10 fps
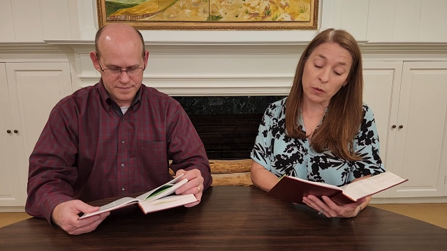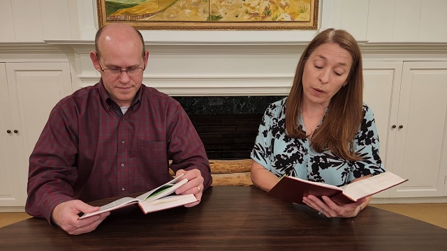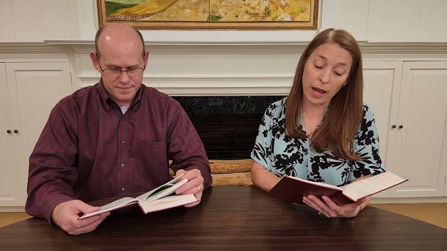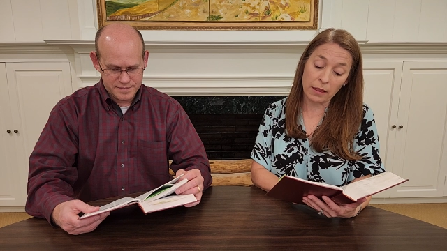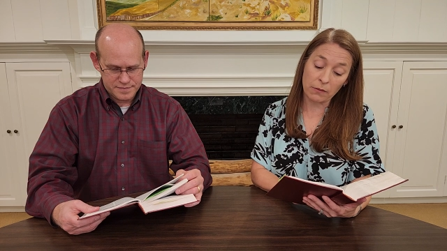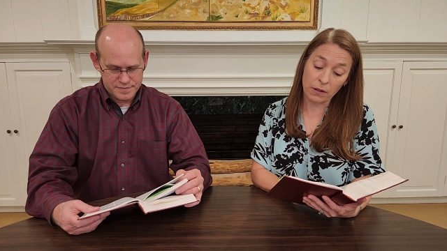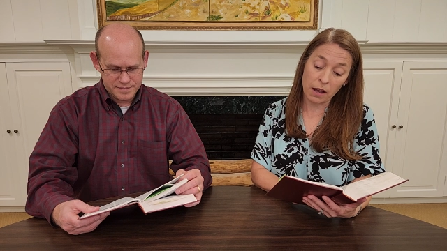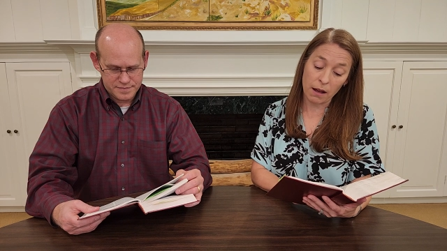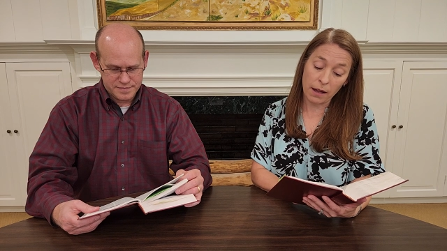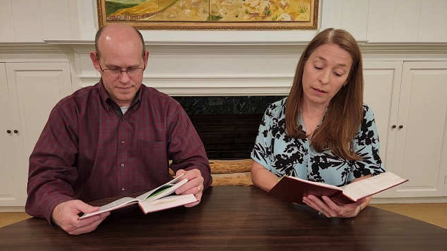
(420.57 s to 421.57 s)
Speaker 1: the wrath of
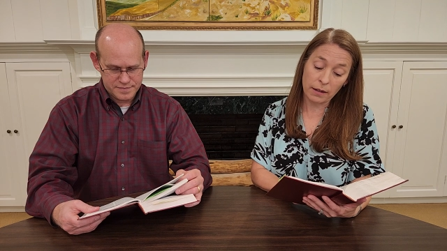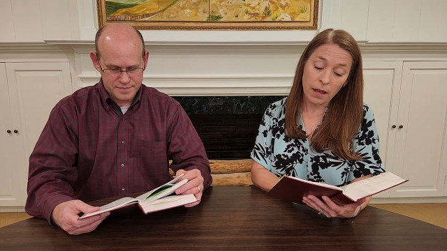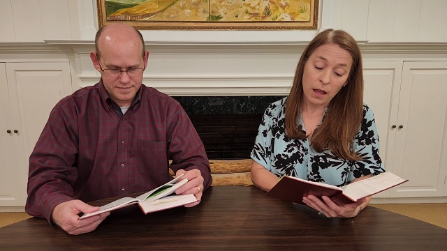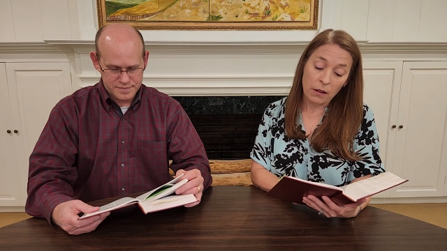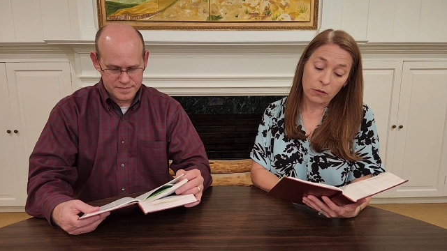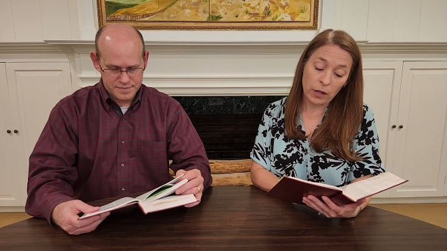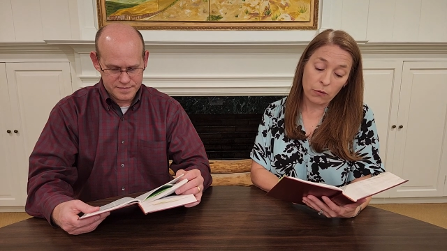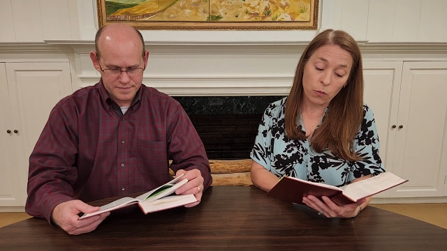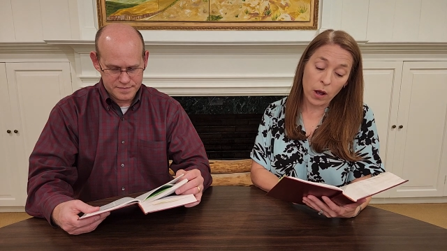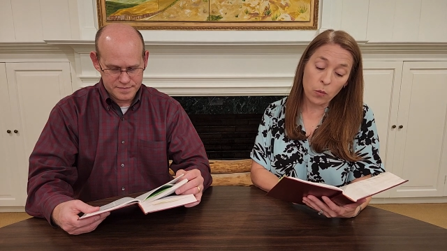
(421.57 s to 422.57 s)
God. For if
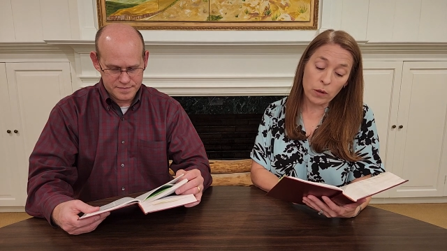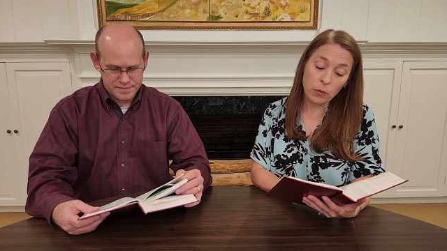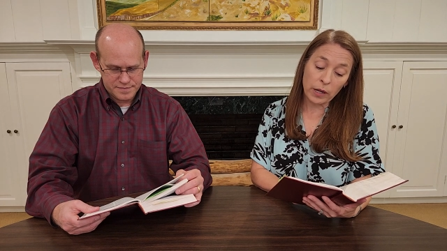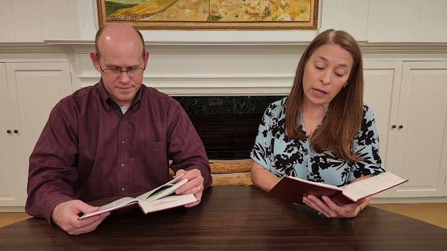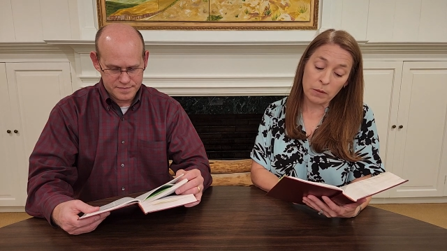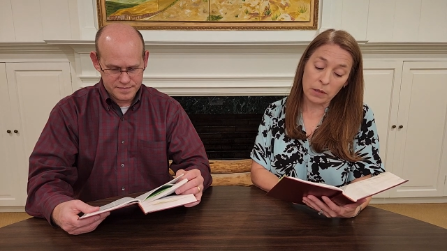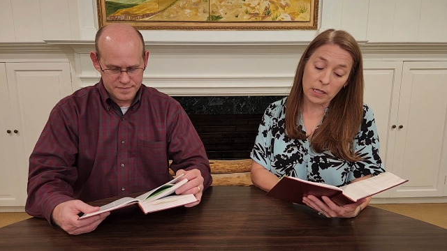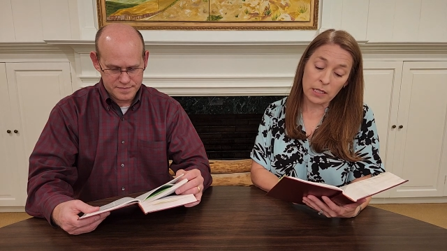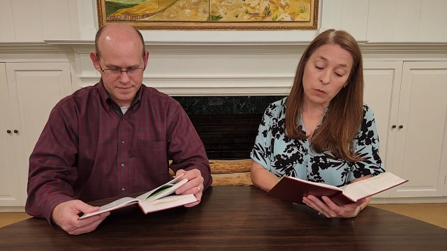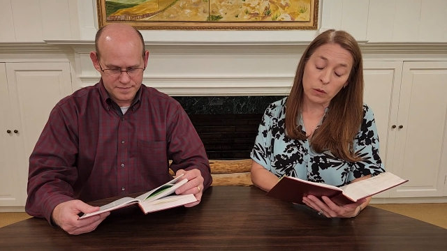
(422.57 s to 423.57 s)
while we were
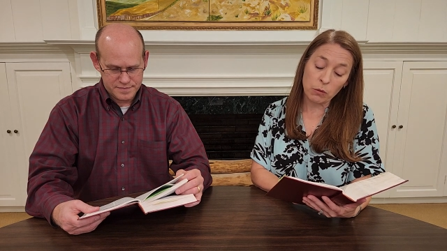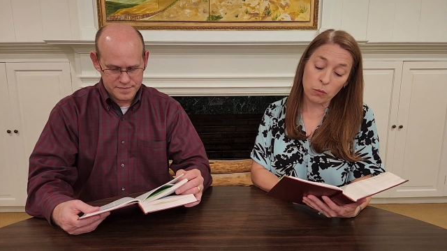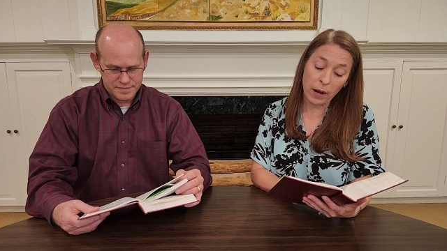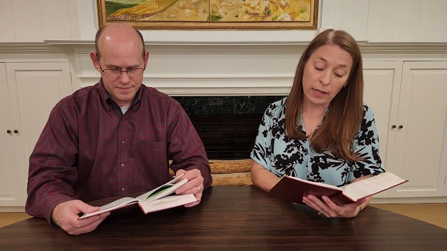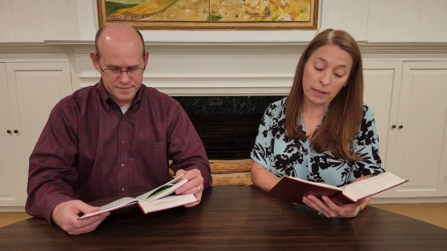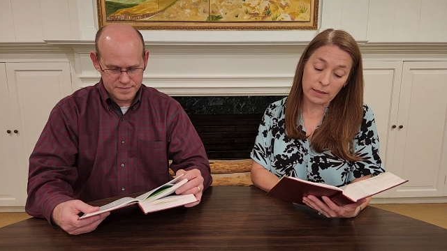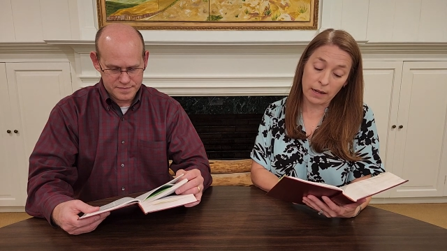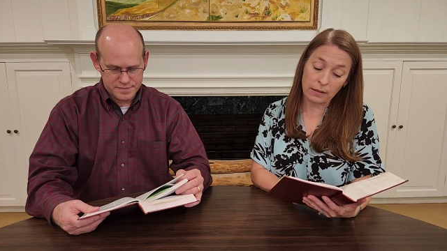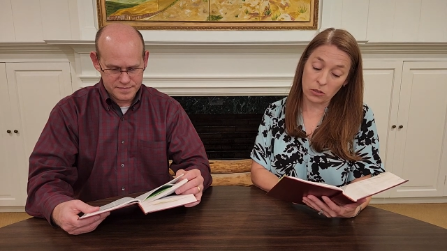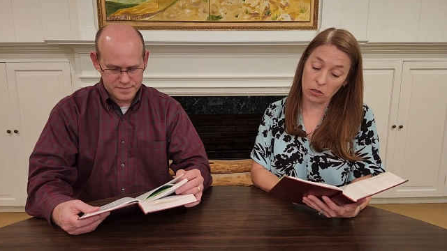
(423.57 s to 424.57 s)
enemies, we were
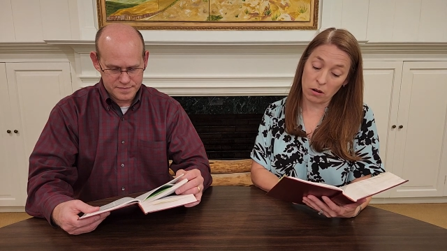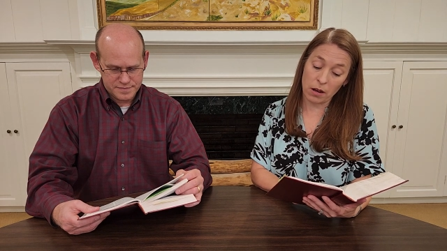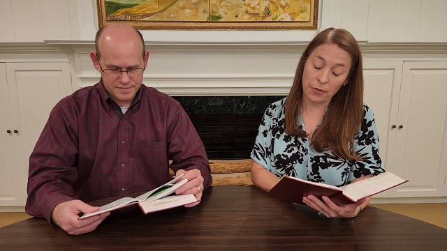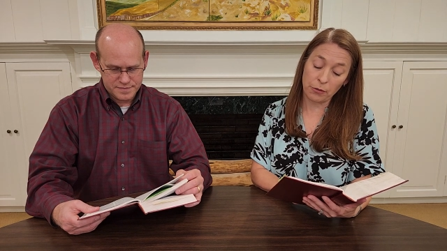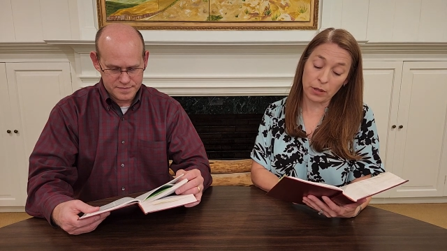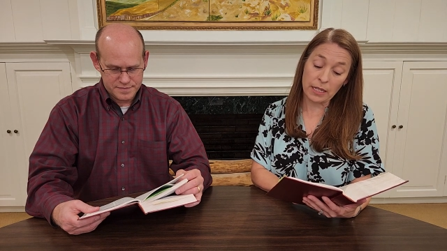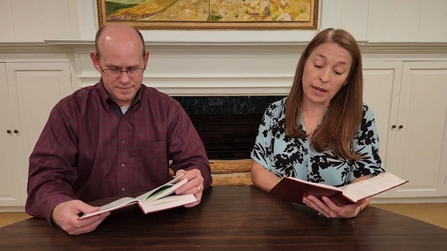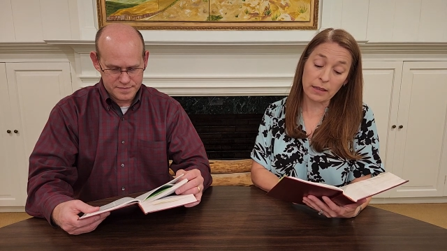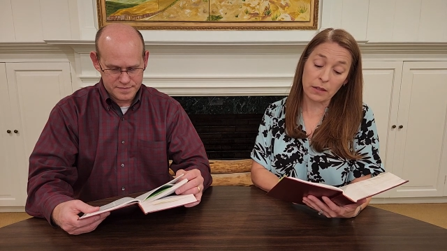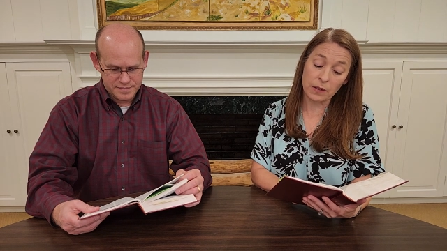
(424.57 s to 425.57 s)
reconciled to God through the
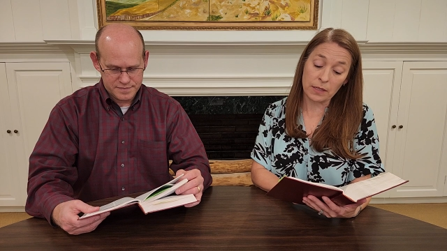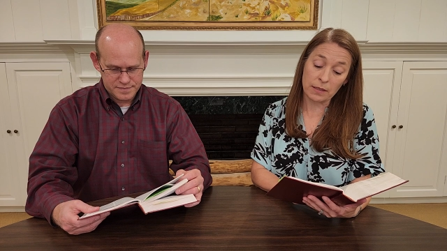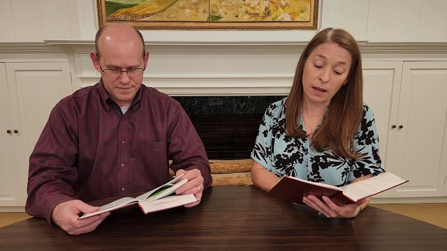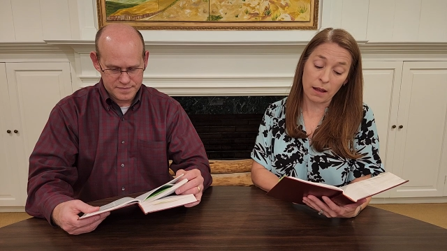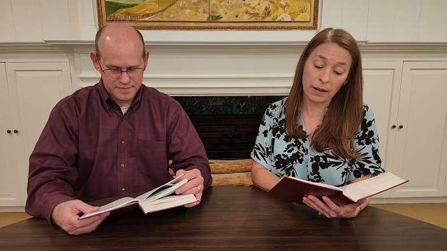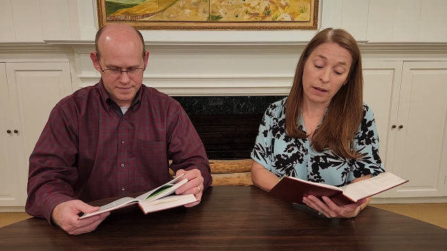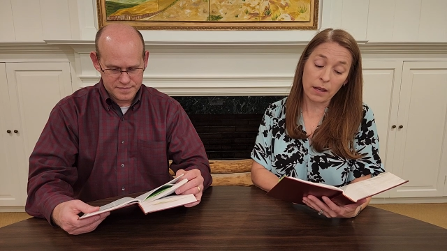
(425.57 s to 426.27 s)
death of his son,